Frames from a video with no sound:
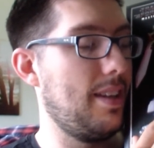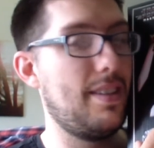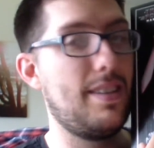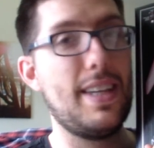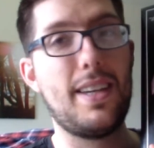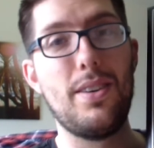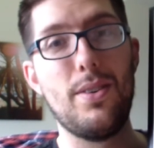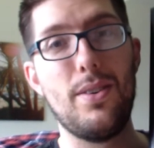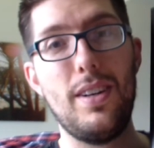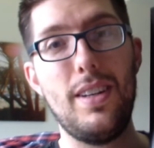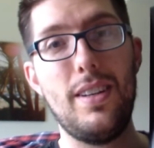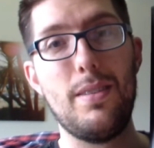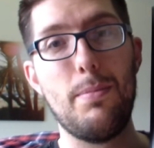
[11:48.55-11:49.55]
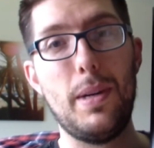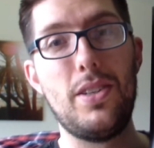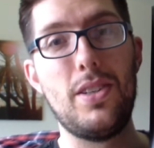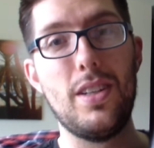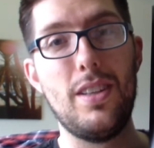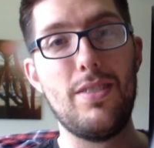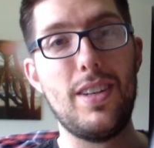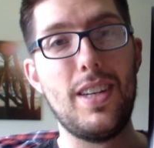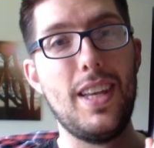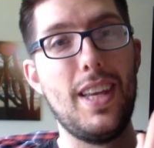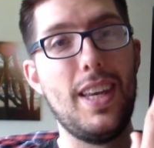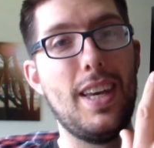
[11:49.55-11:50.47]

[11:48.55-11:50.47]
Second only to my children